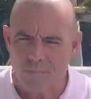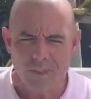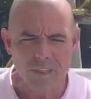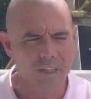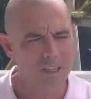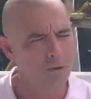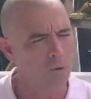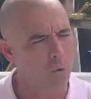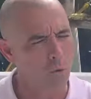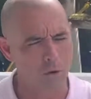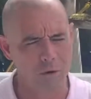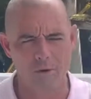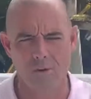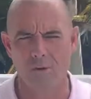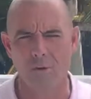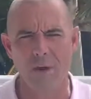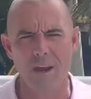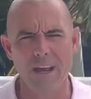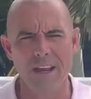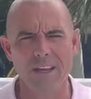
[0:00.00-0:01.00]
It works
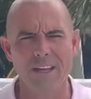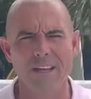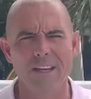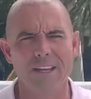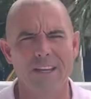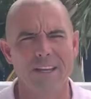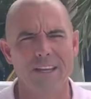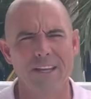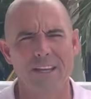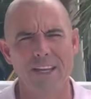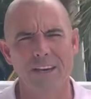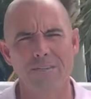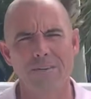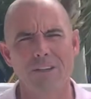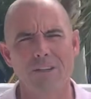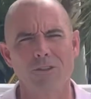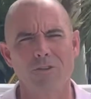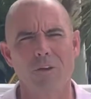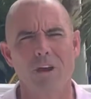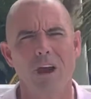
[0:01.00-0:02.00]
great. Give it
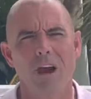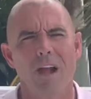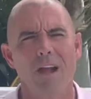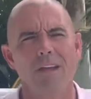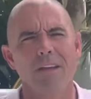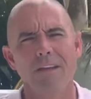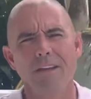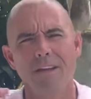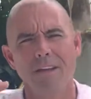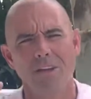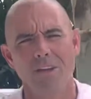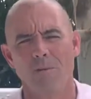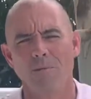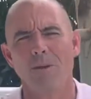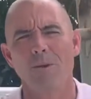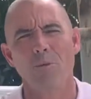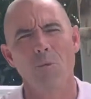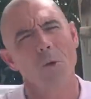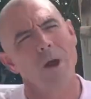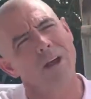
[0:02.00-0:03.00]
a try. You'll
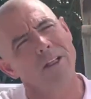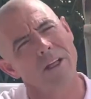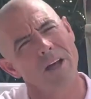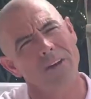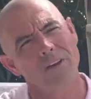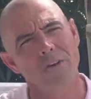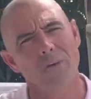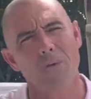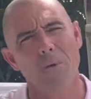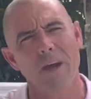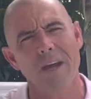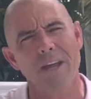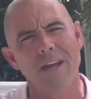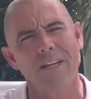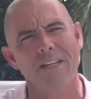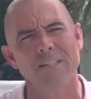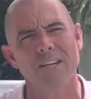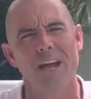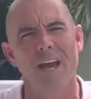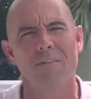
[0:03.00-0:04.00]
be well on your way
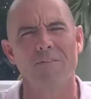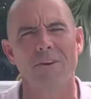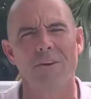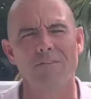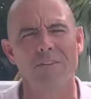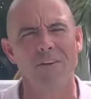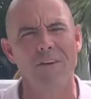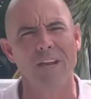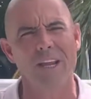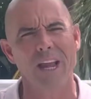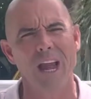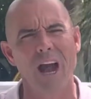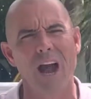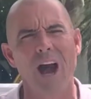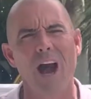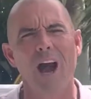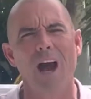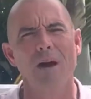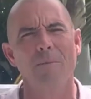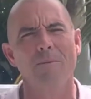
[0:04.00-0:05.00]
to having a very
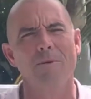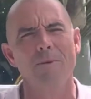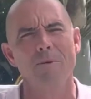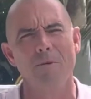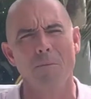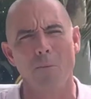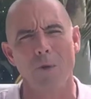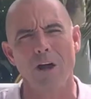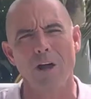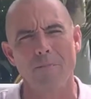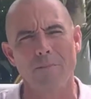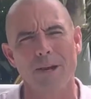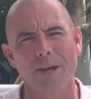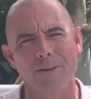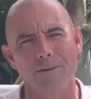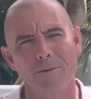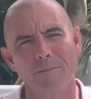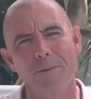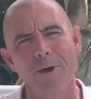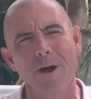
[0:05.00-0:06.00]
calm,
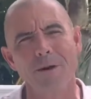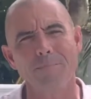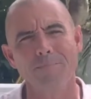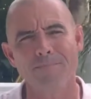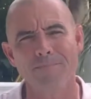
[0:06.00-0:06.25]
well-mannered pup.